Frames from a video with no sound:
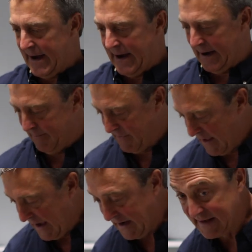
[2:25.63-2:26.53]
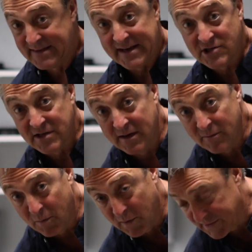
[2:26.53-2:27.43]
In
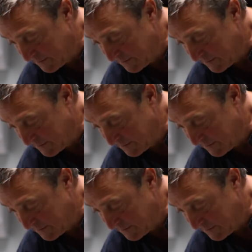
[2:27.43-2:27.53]
addition, with